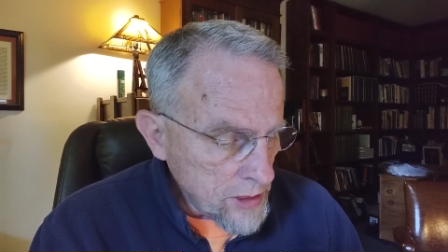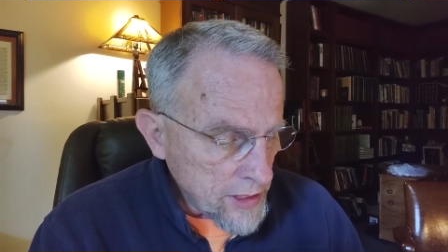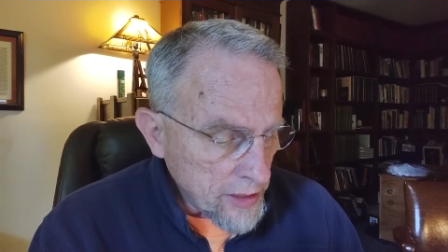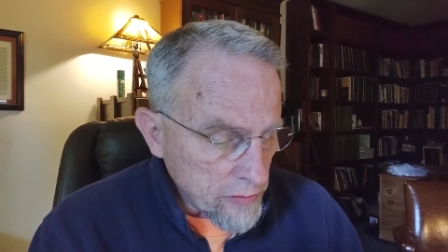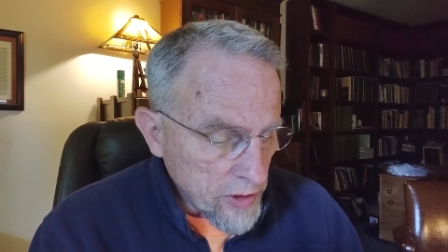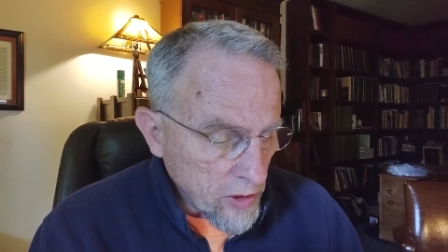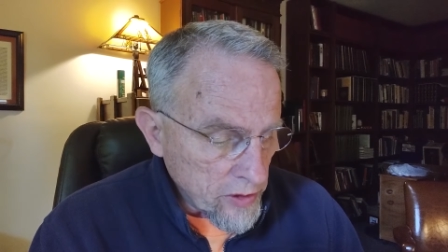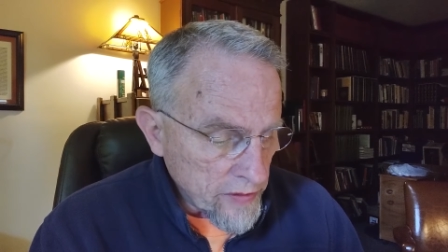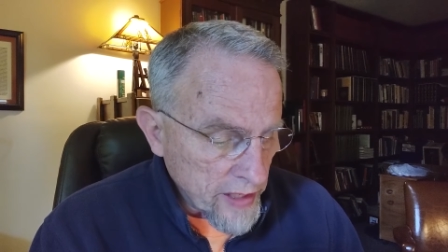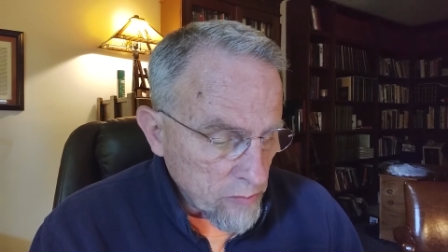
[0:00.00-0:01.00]
He had
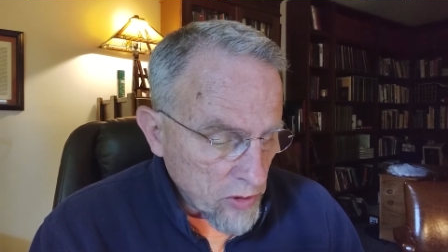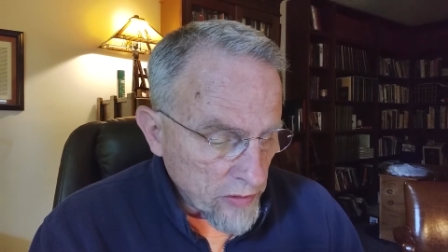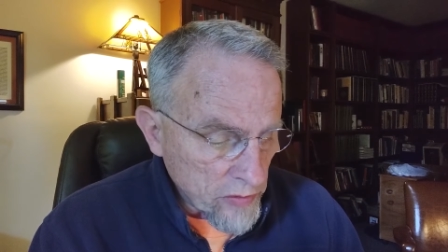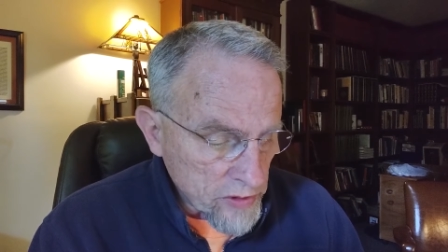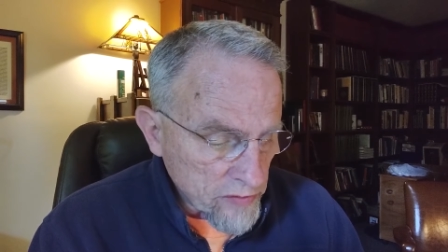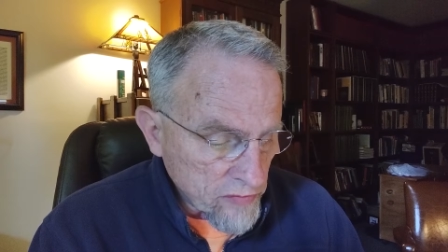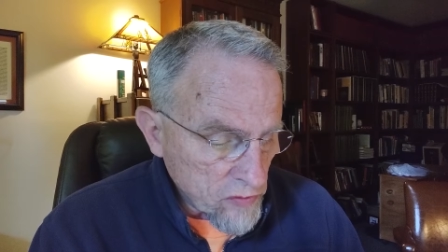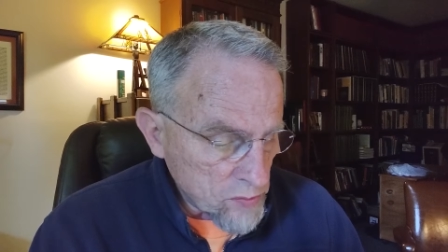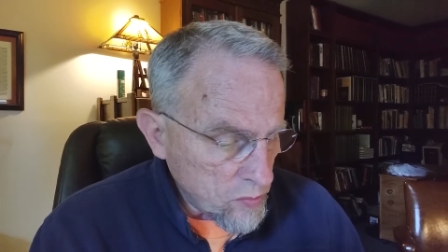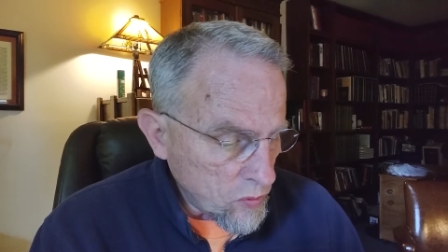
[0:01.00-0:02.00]
regarded that brother as the
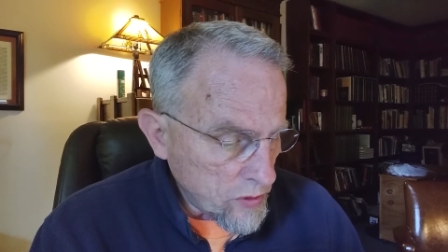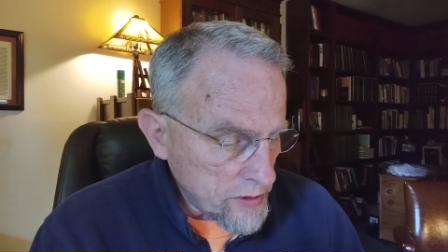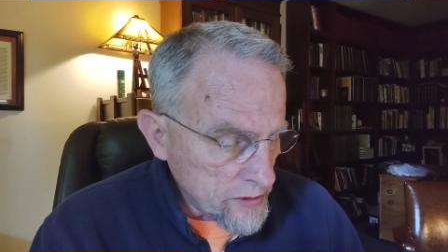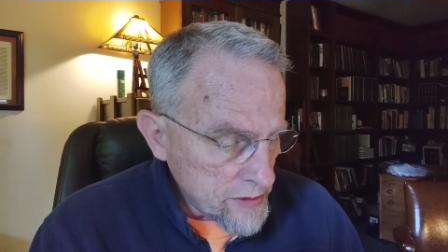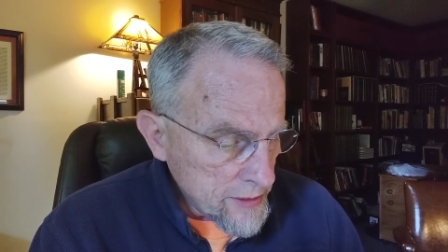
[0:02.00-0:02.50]
firstborn,